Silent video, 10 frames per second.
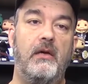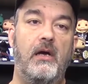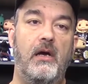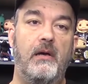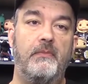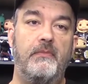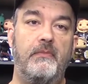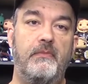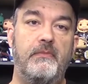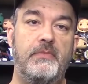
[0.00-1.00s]

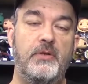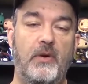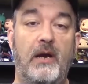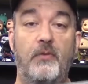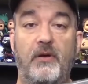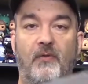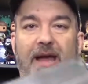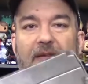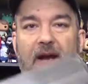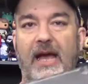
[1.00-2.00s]
to where I would have
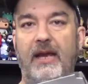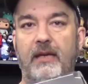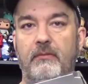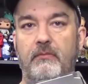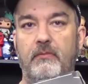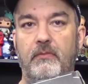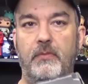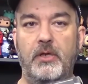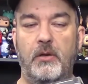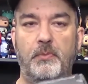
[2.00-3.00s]
rather had it,
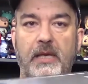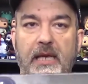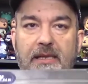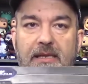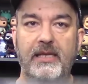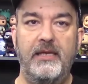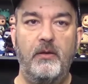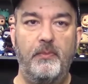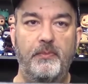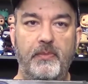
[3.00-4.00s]
be in a
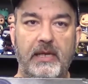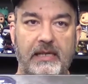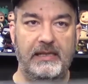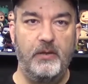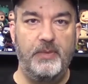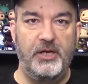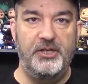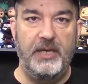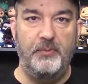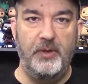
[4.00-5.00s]
little better
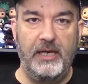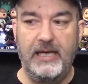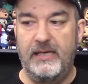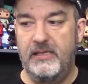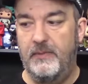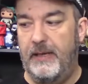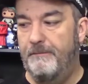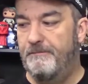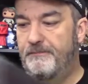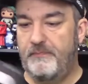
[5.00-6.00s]
shape when it got to me.
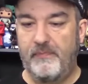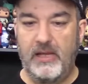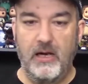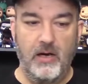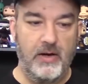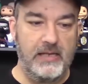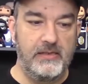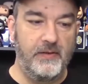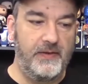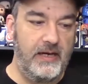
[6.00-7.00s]
All right,
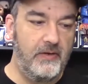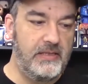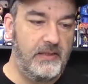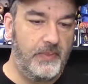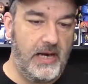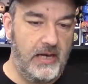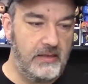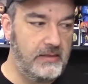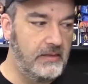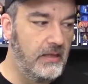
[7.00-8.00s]
so there is the
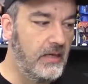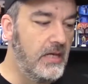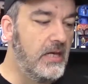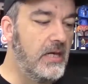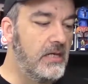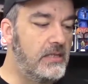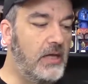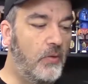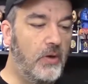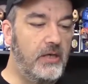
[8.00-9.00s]
box.
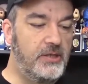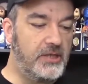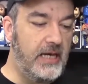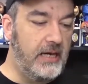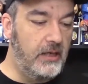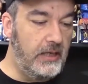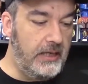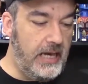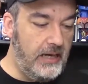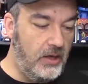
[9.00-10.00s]
So we're just going to
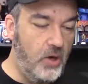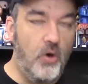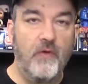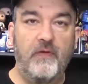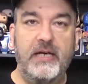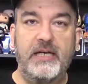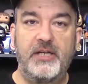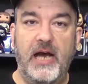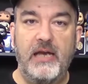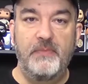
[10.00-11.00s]
kind of go over
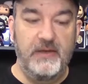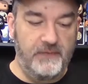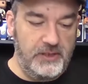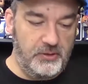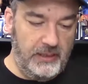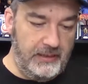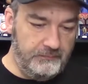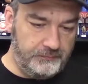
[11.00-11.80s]
each item individually,